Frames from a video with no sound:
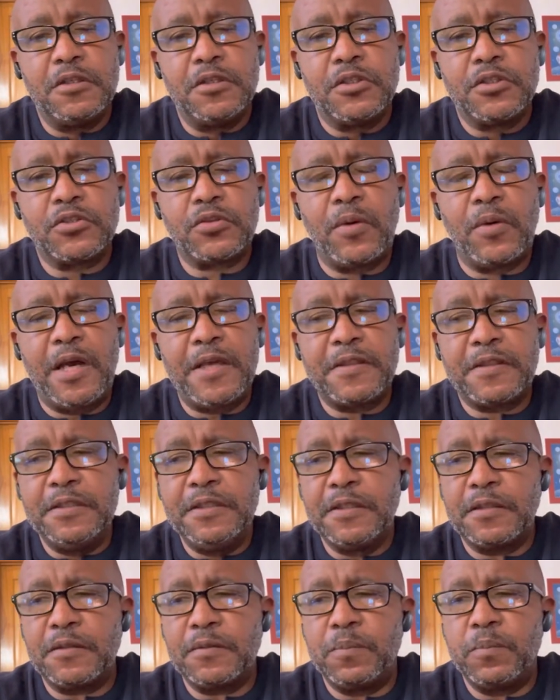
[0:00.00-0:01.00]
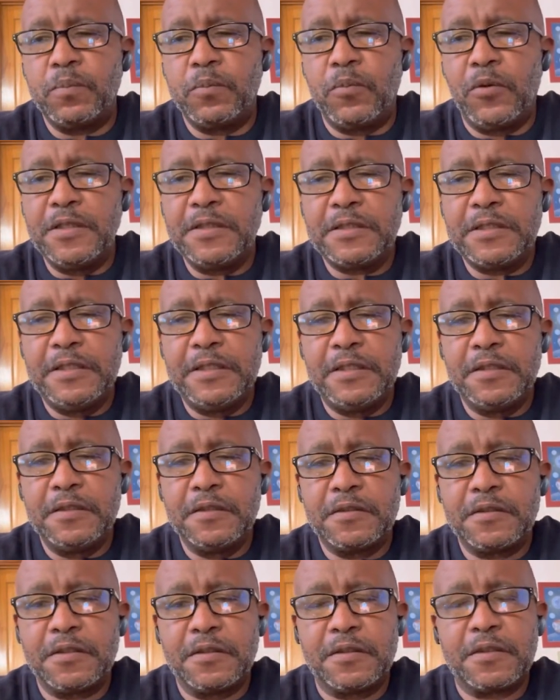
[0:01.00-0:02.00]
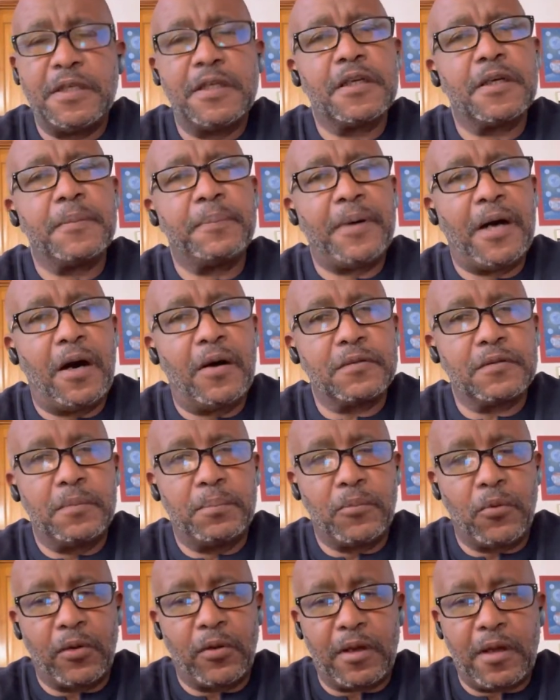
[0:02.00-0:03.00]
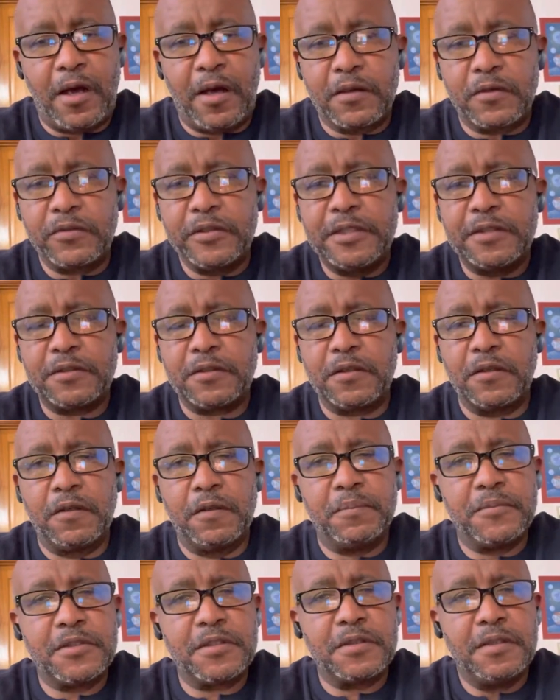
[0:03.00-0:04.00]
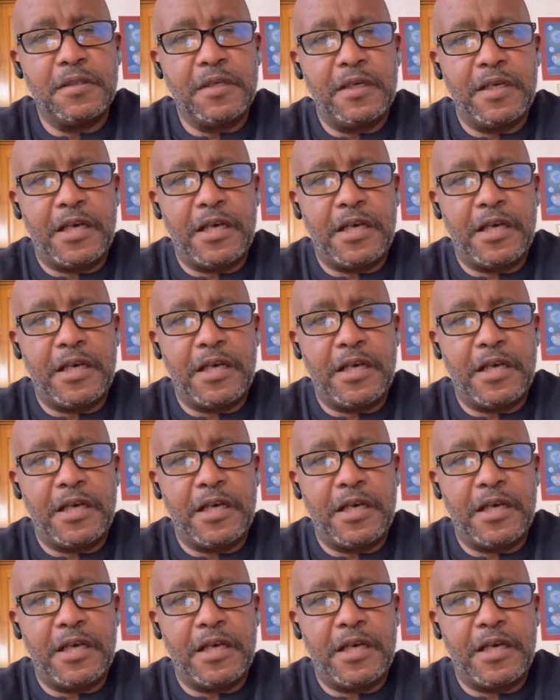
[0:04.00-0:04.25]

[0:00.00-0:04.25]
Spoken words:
So I think one thing to think about in more concrete terms